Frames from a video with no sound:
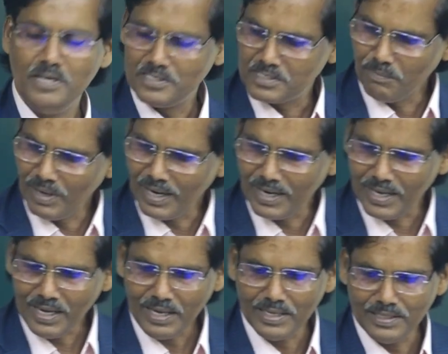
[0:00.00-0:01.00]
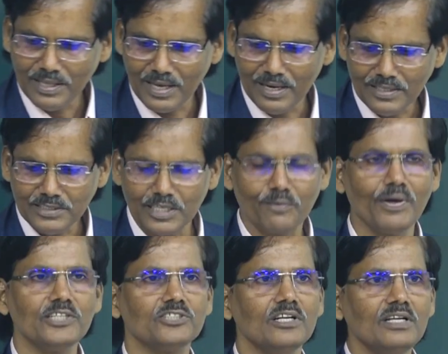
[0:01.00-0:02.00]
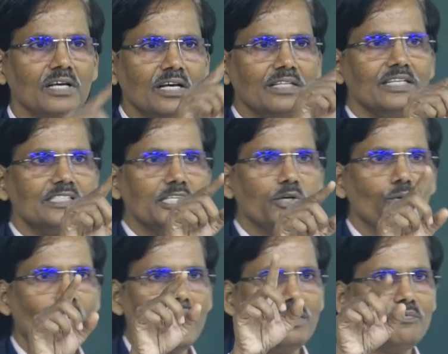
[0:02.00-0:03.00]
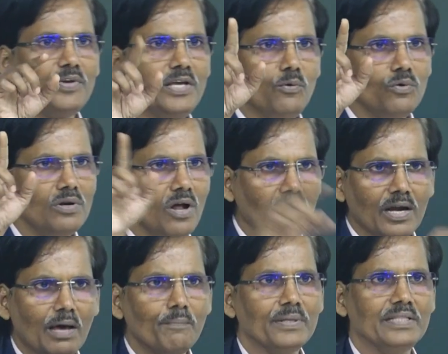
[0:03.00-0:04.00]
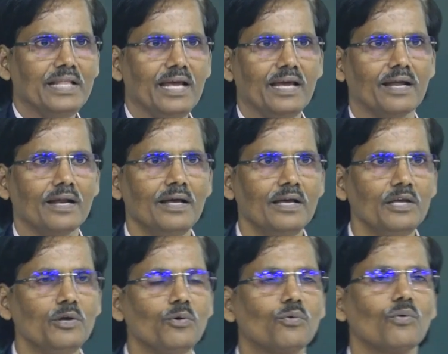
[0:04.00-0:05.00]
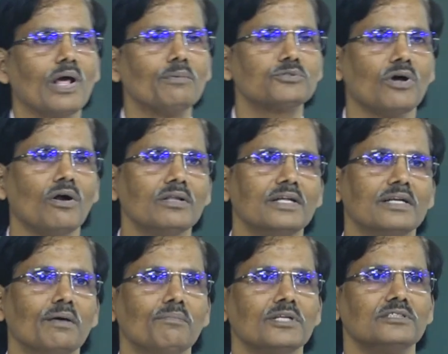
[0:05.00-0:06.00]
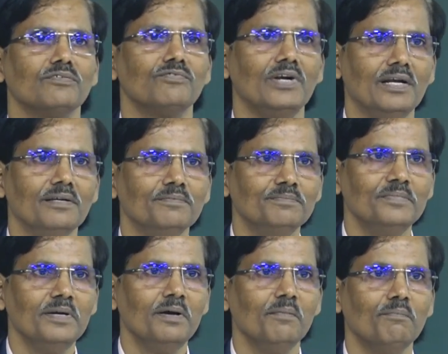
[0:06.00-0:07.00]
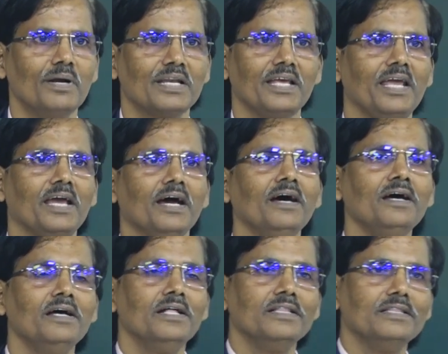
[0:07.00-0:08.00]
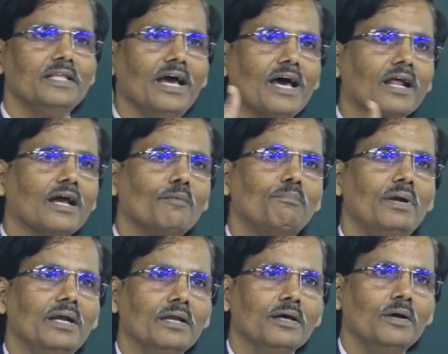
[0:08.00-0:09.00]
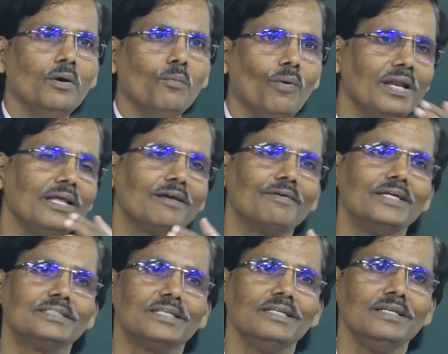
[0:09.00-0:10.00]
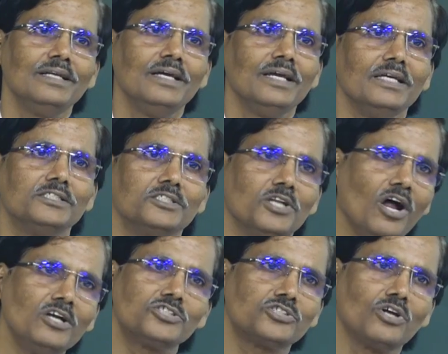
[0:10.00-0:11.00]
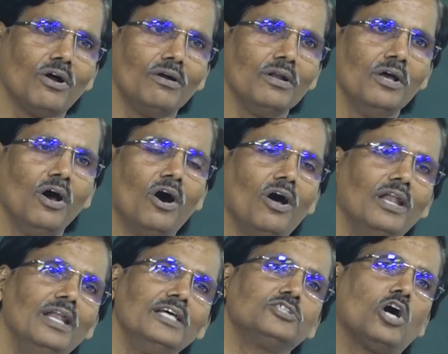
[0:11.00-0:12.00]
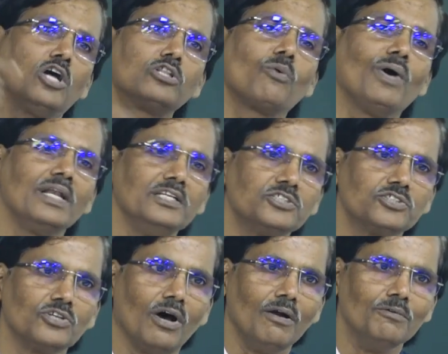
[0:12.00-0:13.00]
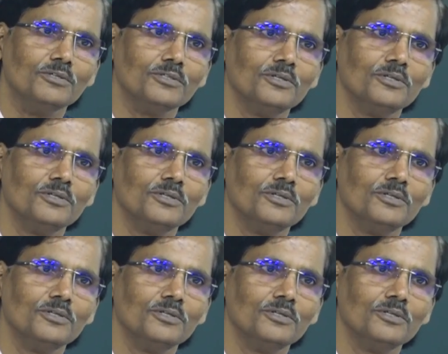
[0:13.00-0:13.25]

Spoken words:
Similarly, in the energy equation, this u and v would not have been there. You could have solved the temperature field. But here, they are coupled. One equation is not solved unless other one is solved.